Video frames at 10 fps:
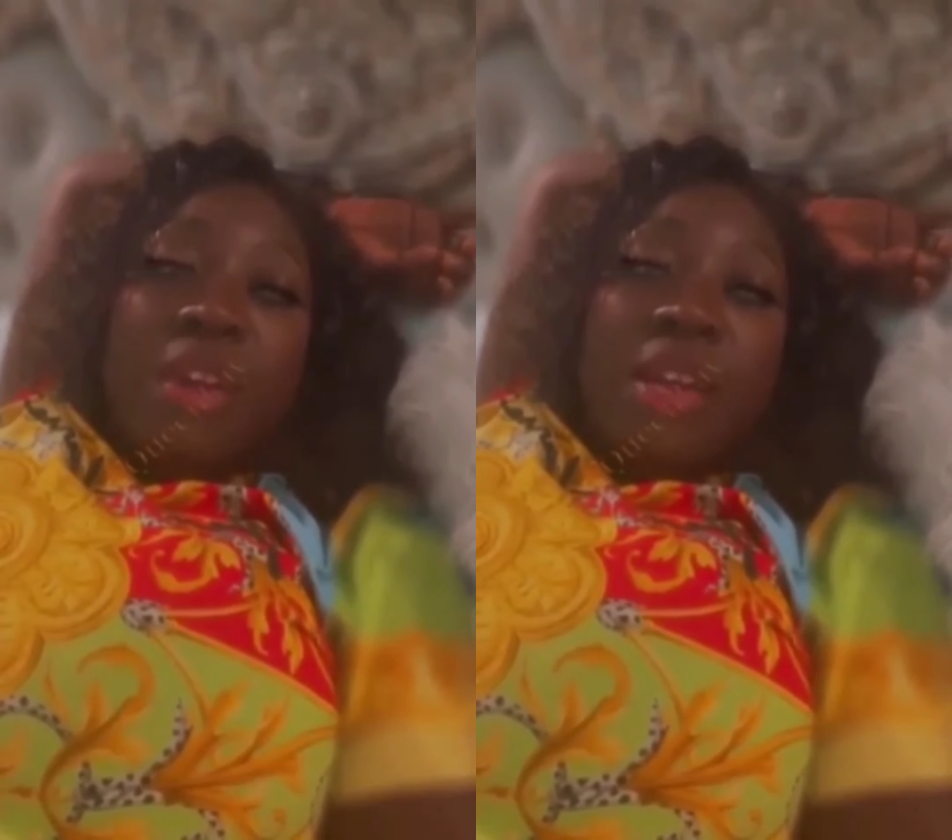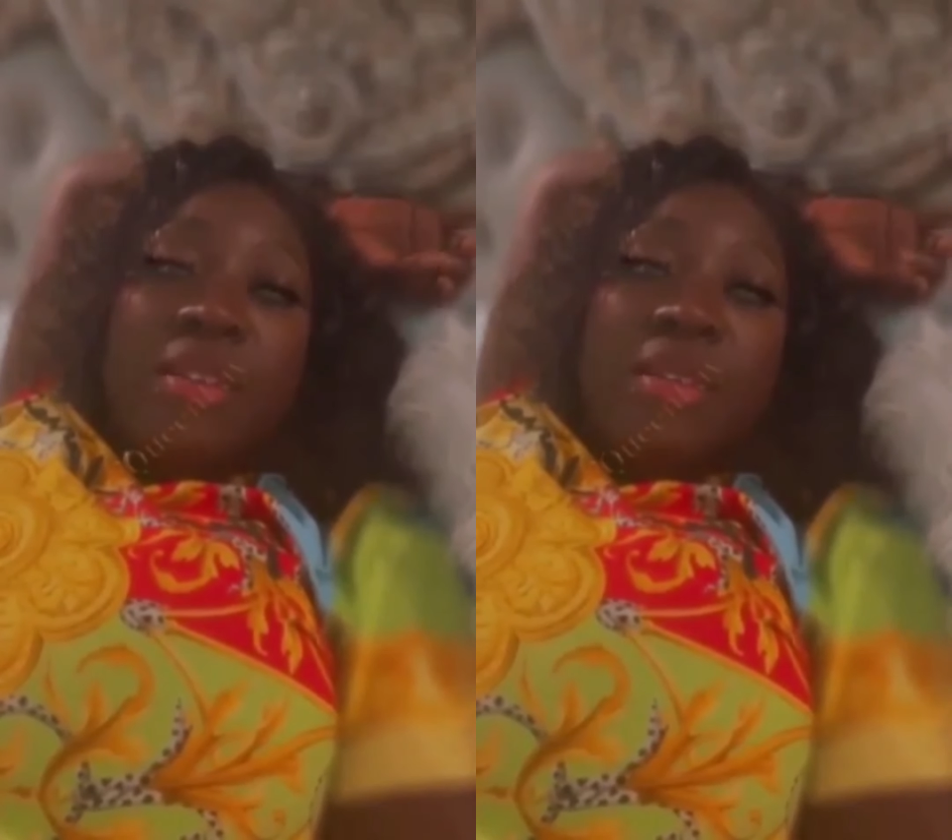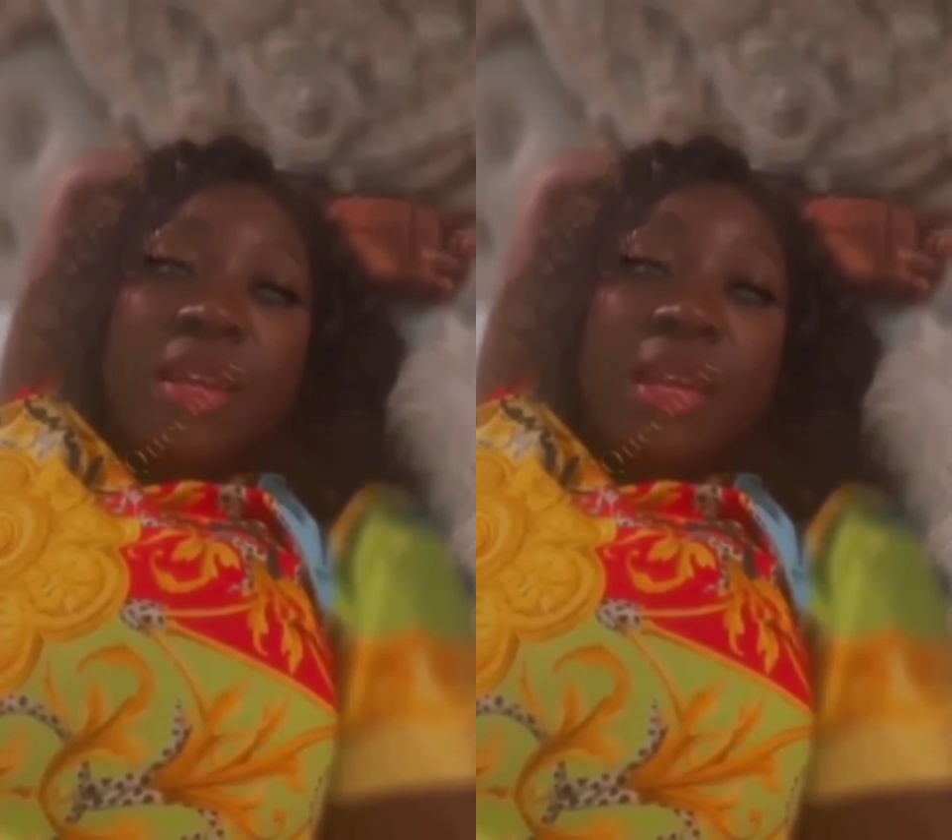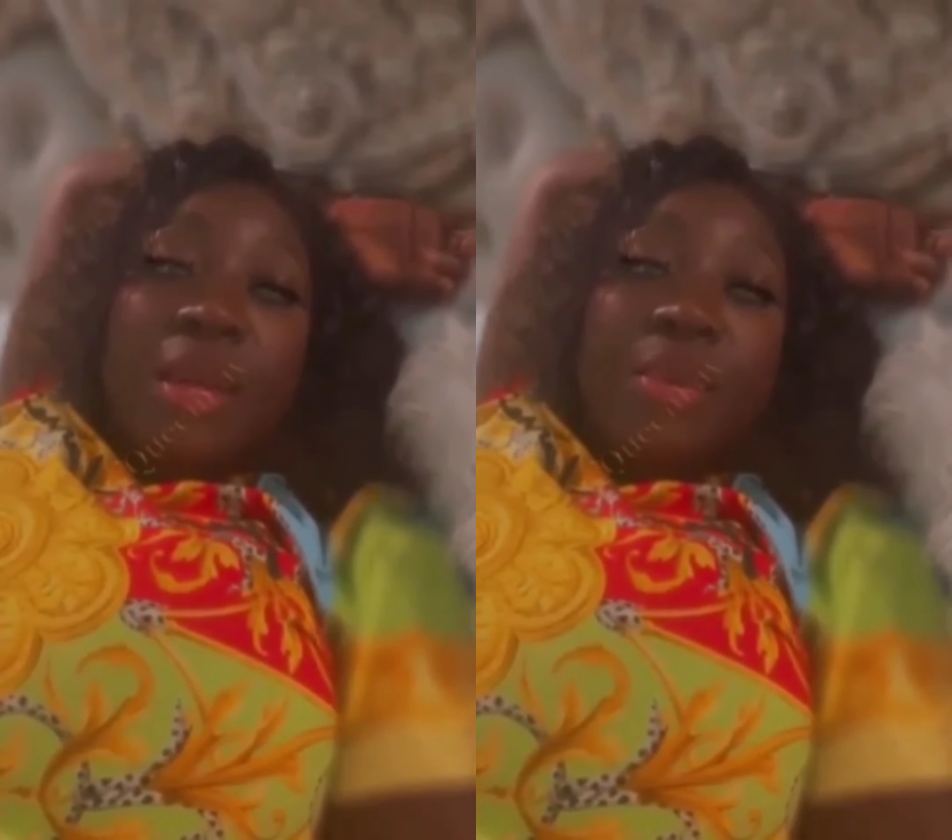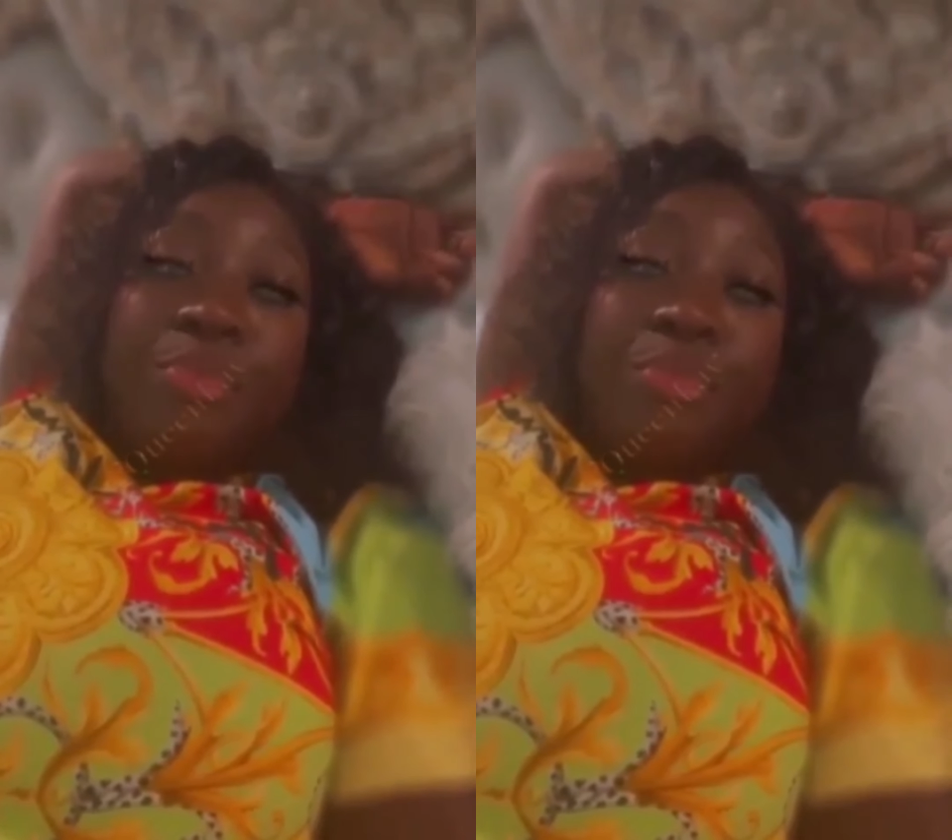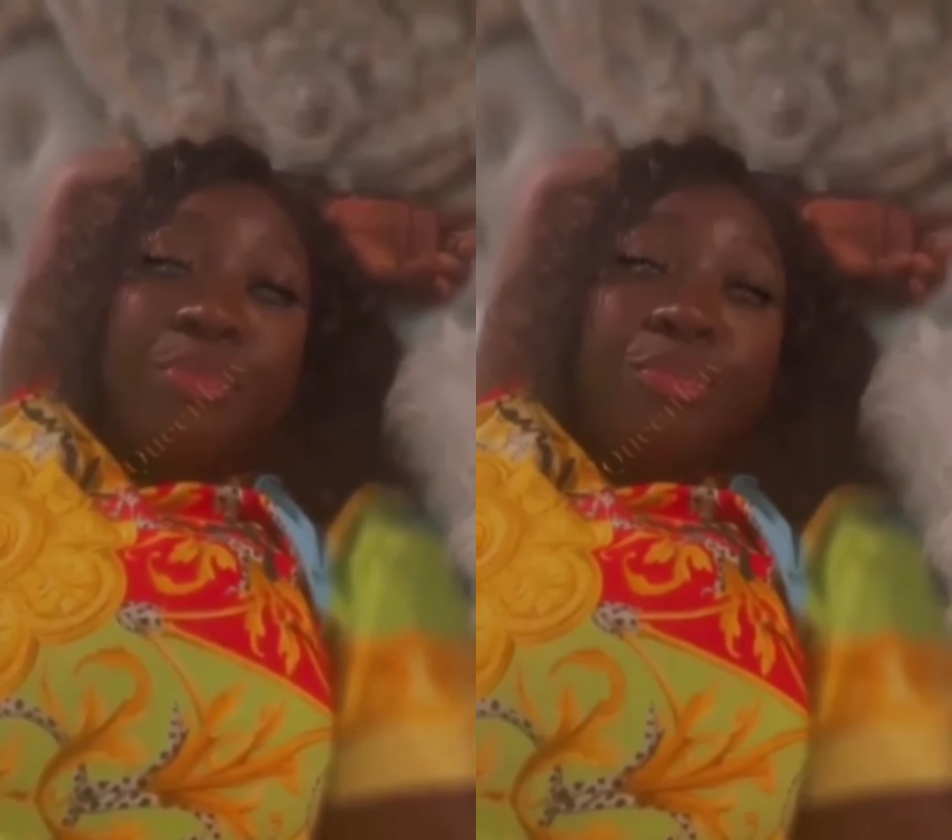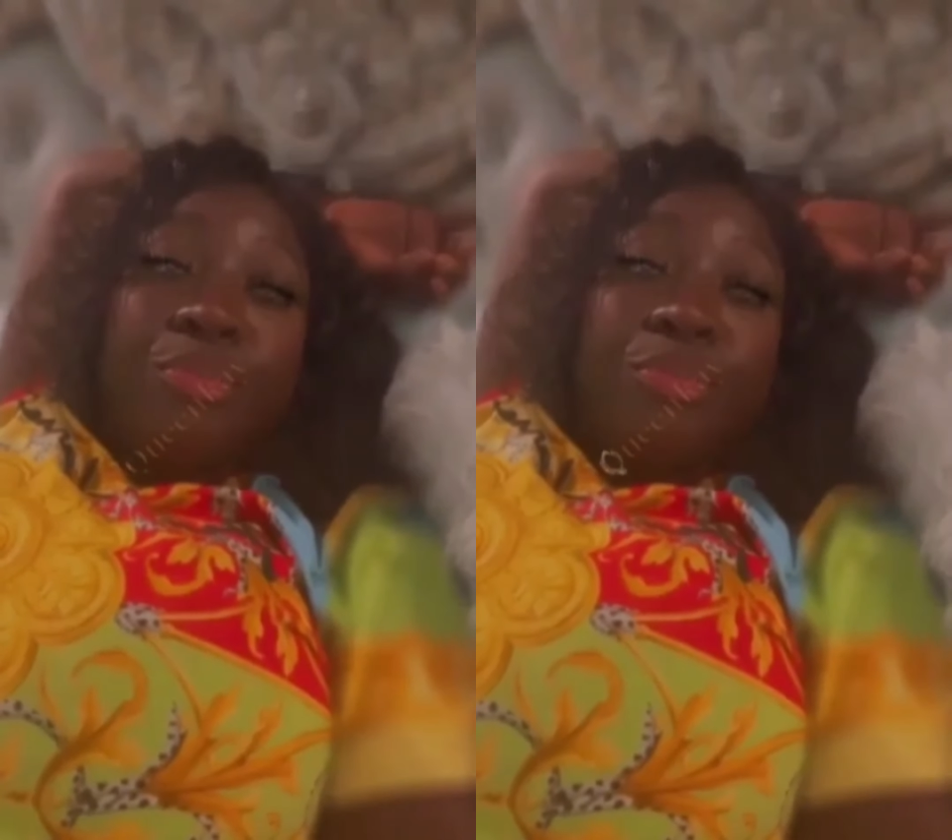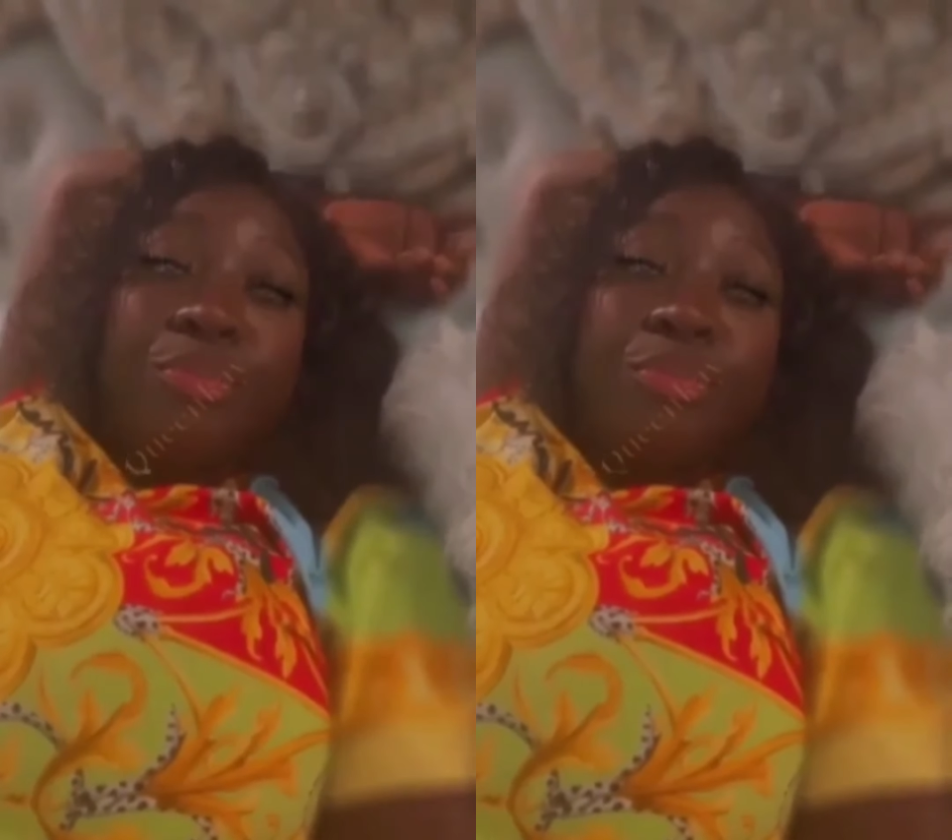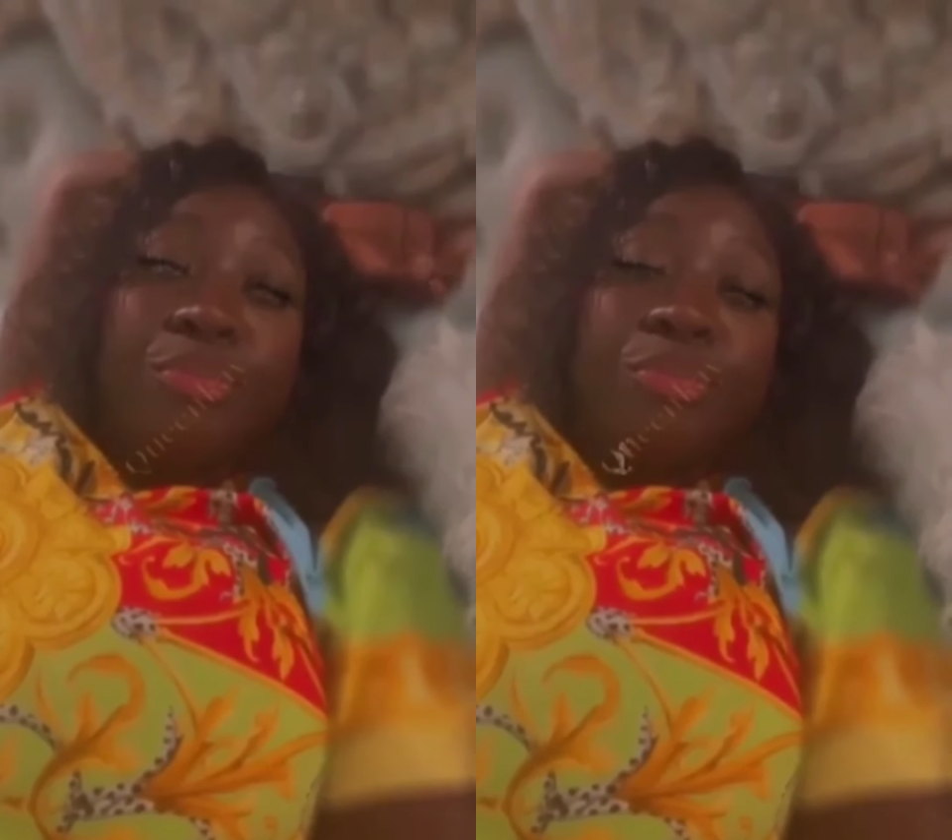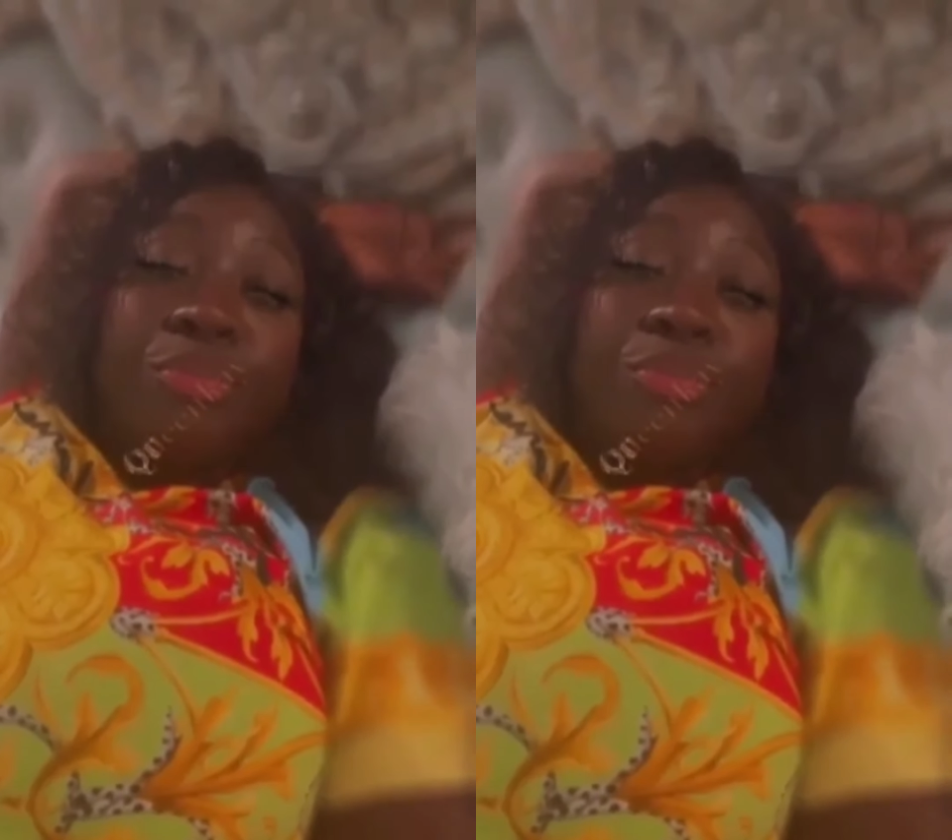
and big up on yourself right this day.